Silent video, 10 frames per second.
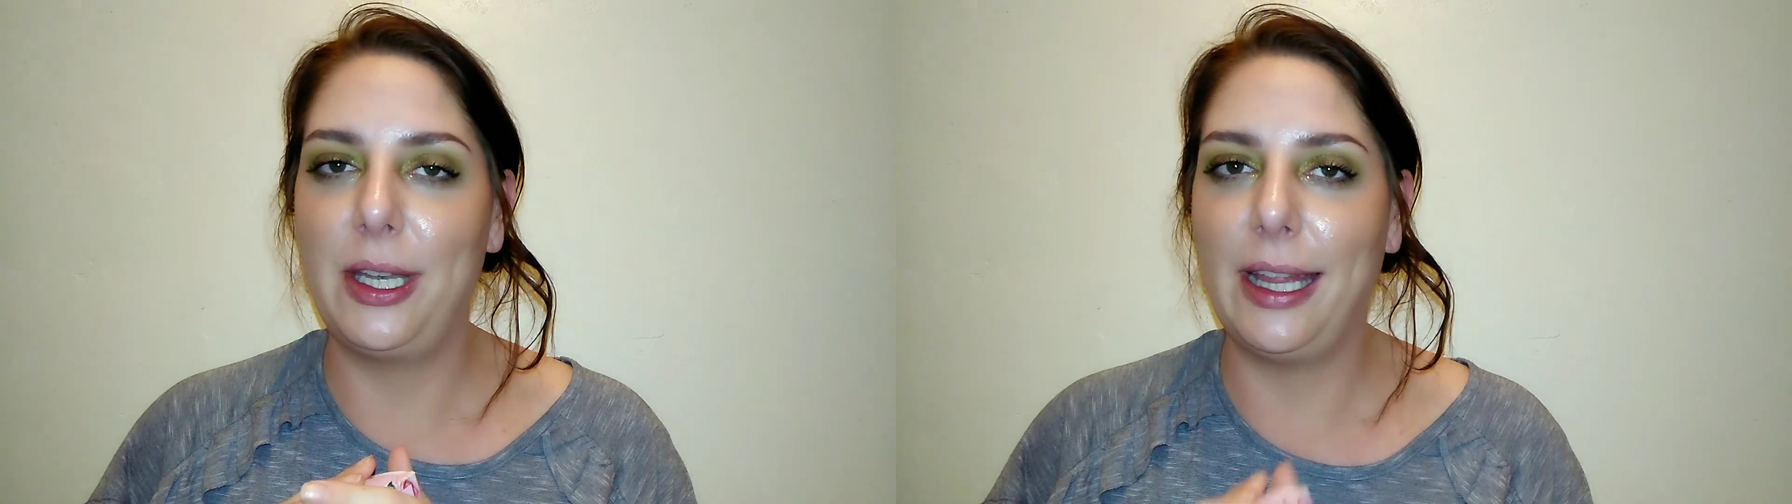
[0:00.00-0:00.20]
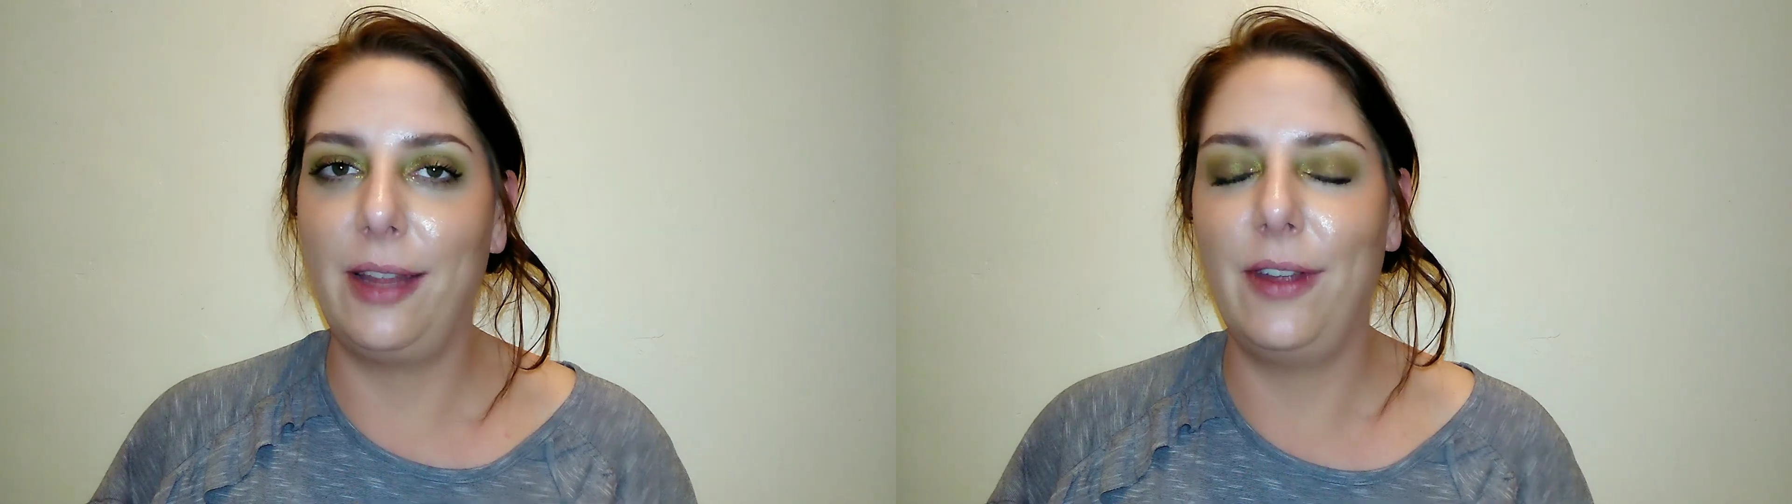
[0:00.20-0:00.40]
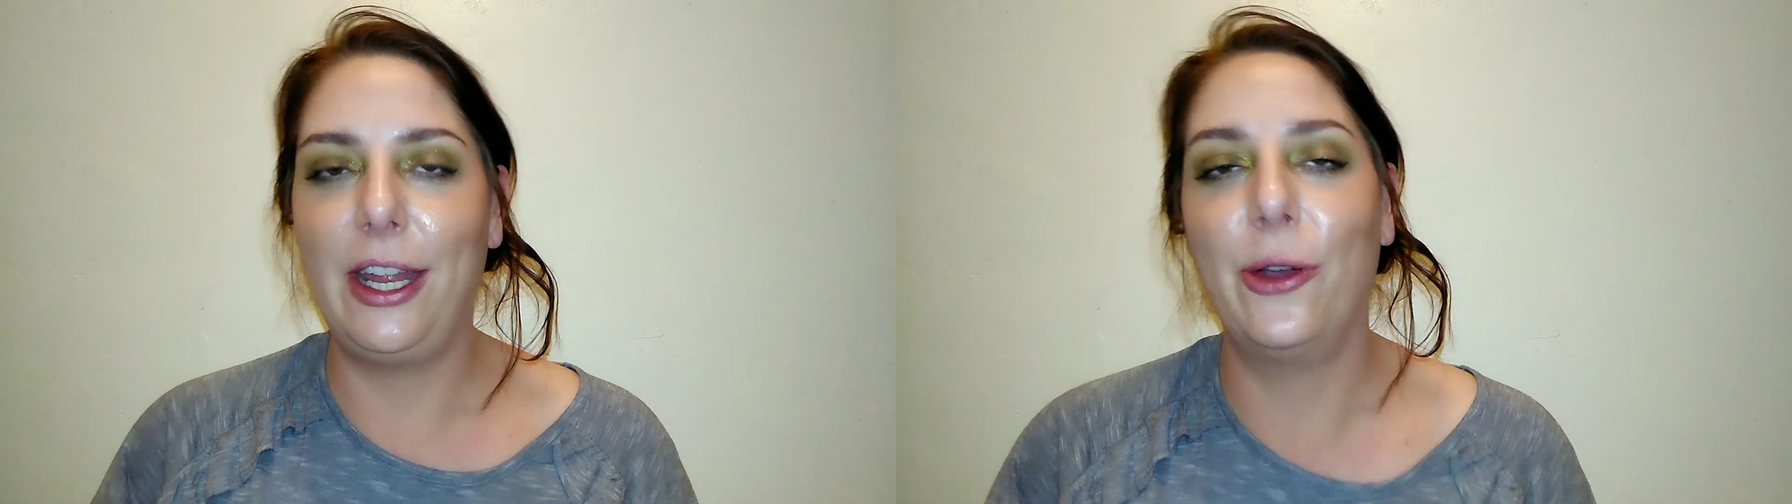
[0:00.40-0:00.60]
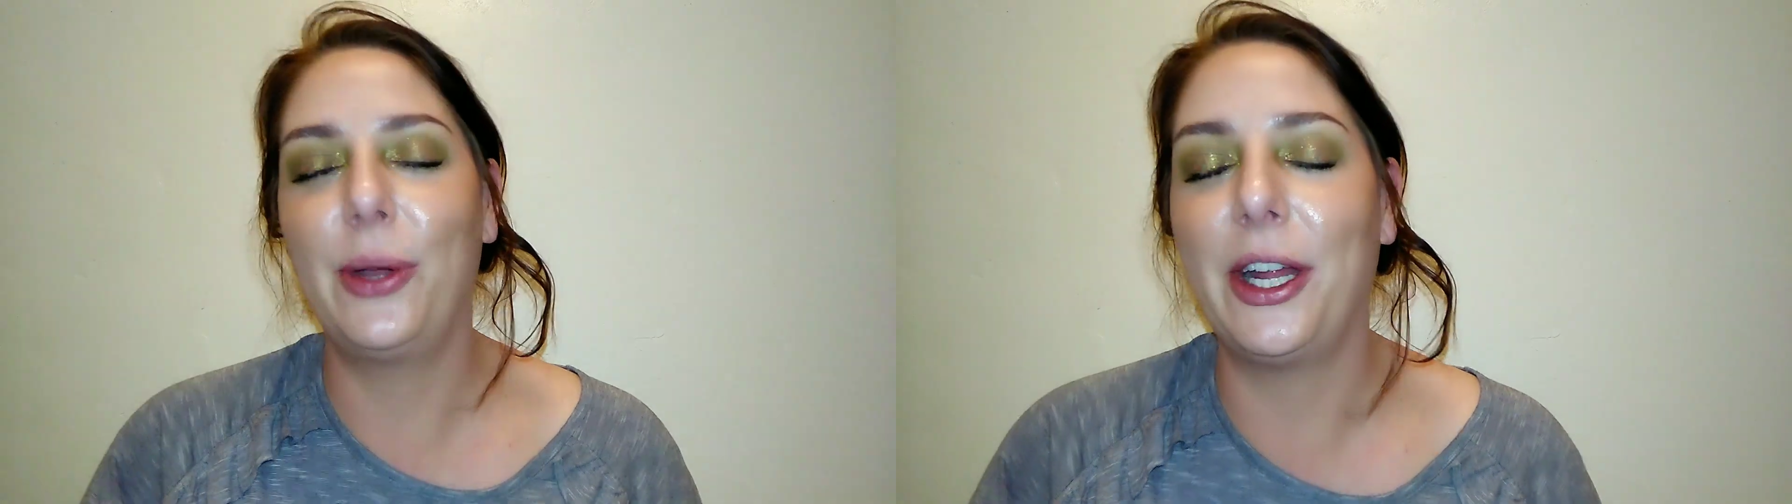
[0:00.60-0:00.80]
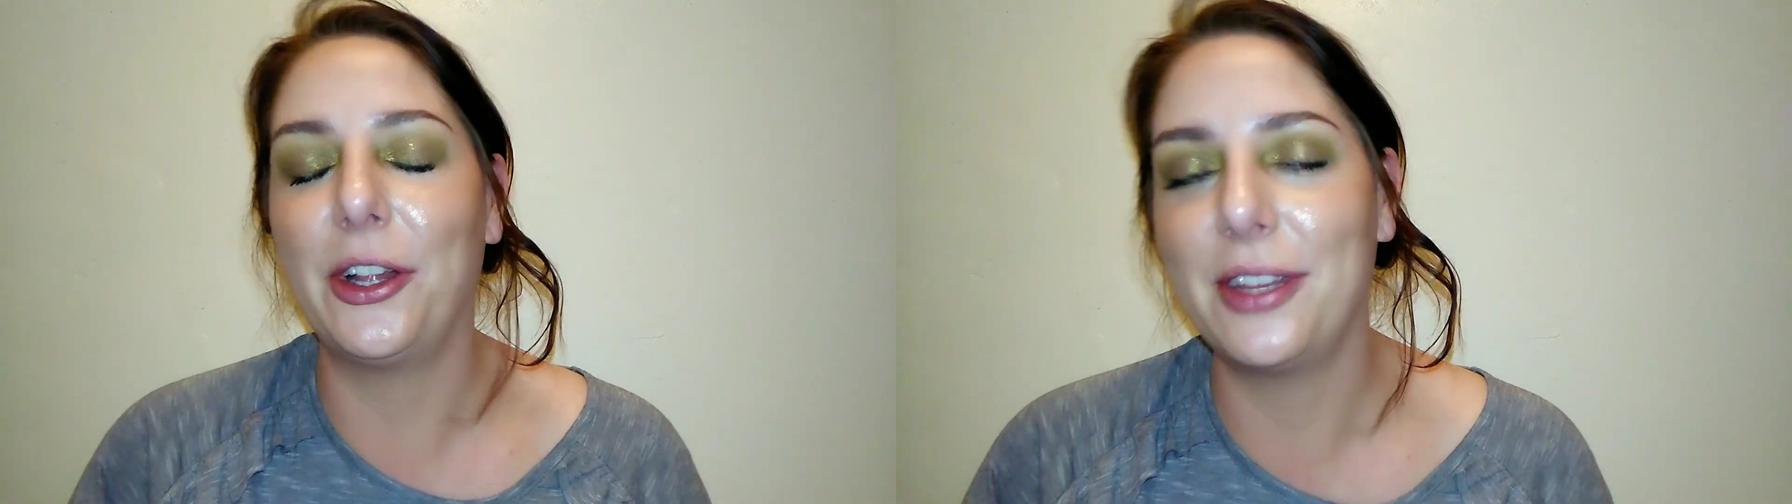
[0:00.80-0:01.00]
a daily
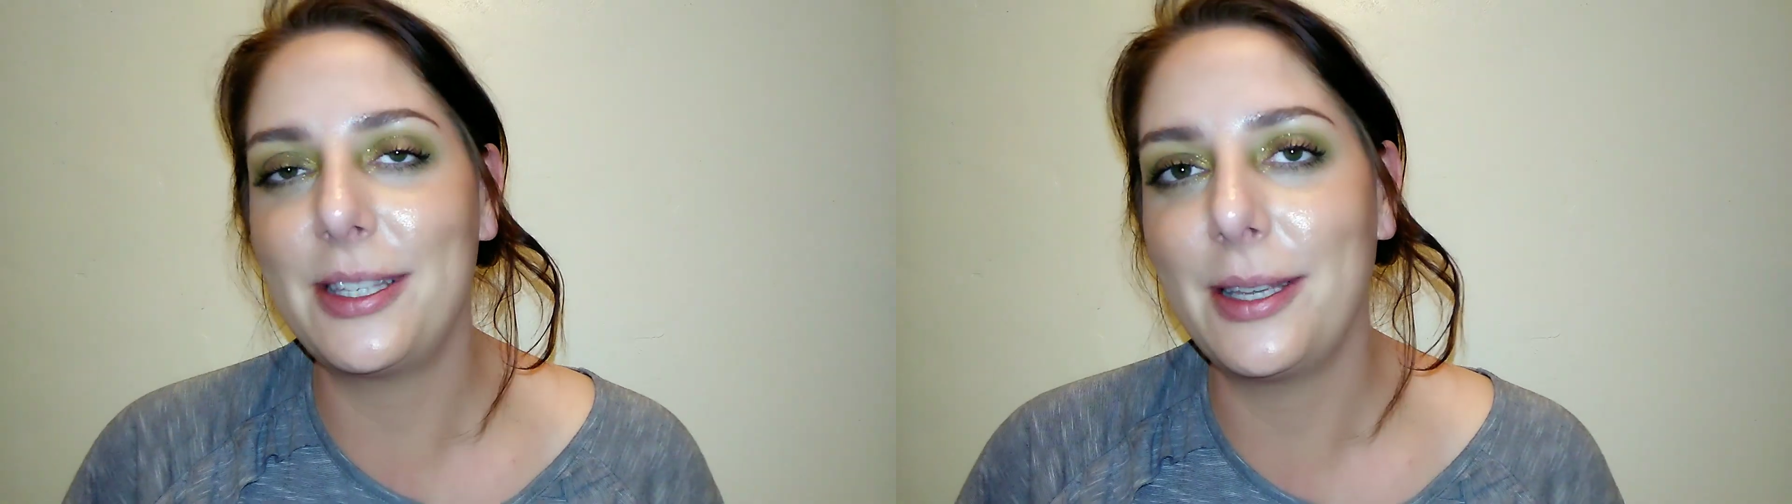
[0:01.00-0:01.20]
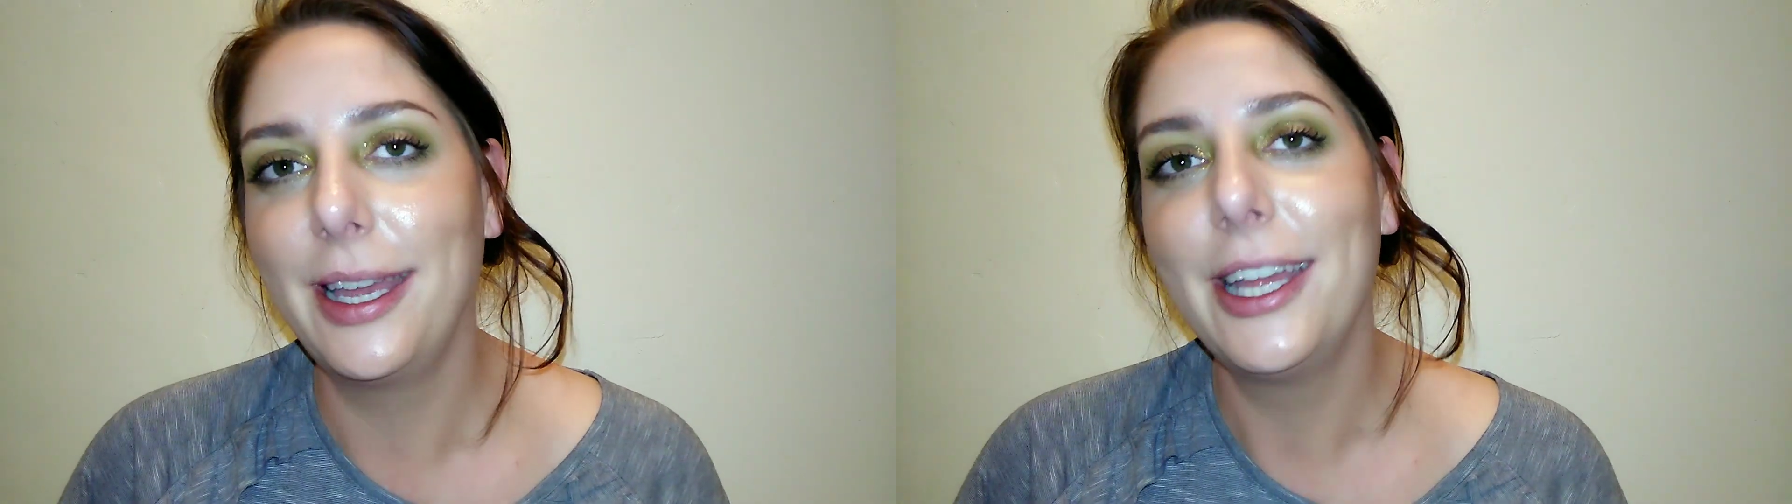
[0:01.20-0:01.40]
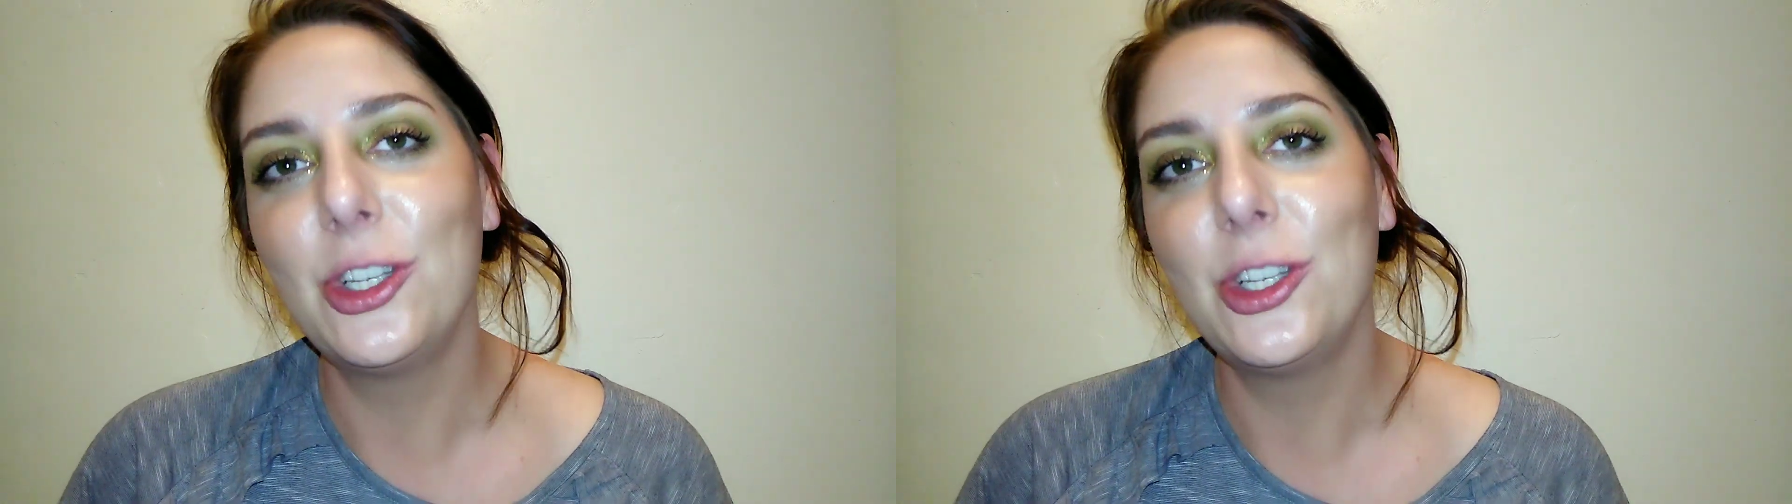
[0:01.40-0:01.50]
video here on this